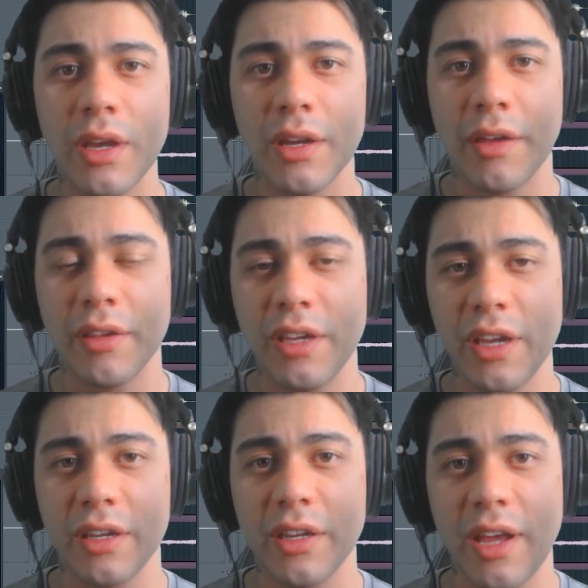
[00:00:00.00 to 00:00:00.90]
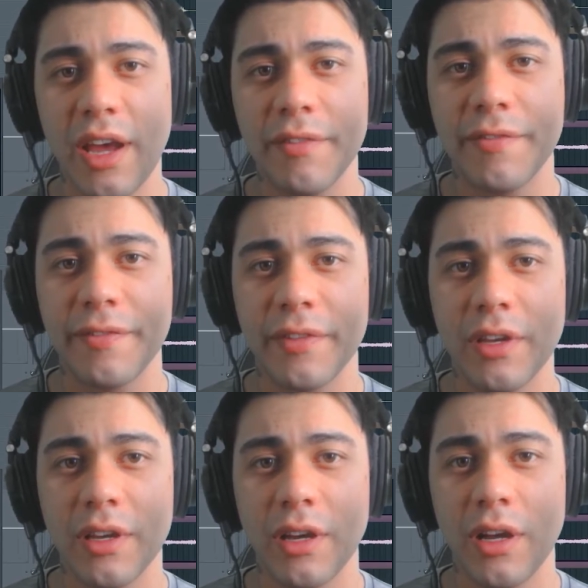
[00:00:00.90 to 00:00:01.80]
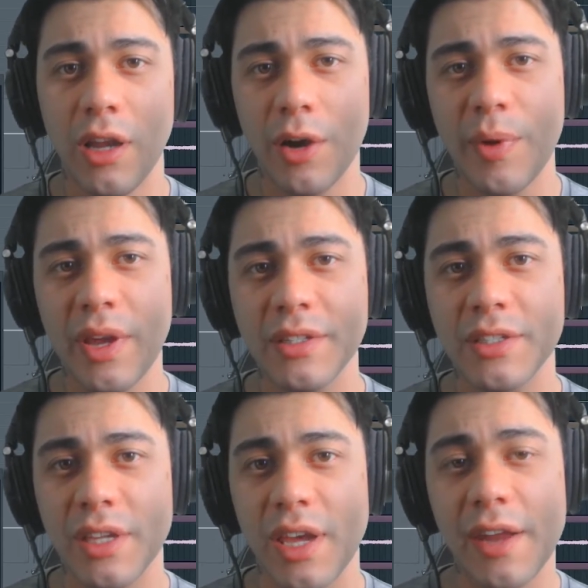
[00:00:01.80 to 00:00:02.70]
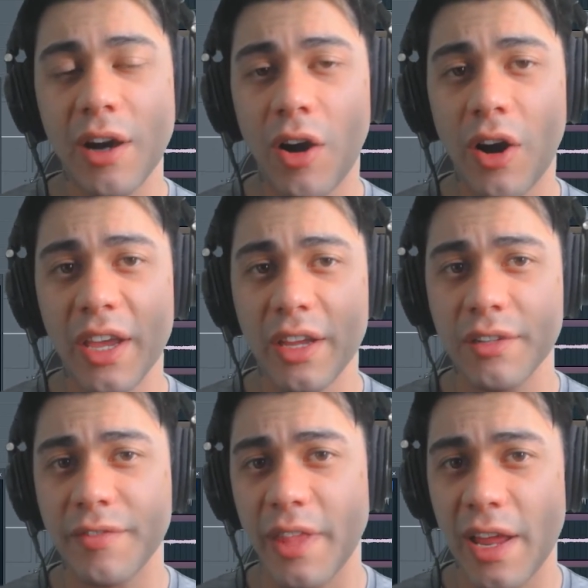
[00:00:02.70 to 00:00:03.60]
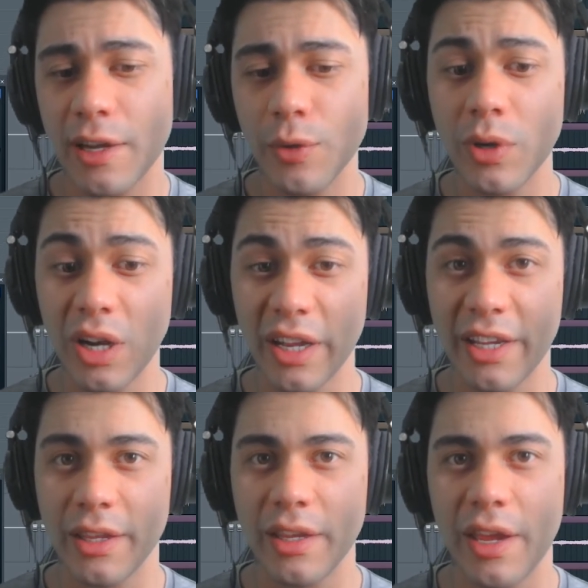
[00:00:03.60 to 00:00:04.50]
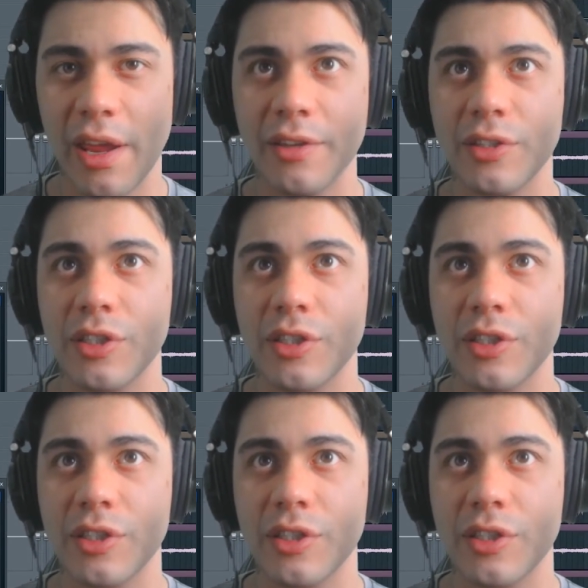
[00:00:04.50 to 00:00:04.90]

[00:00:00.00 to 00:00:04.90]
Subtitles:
Now the kick can have a low end and a high end for that little click at the end.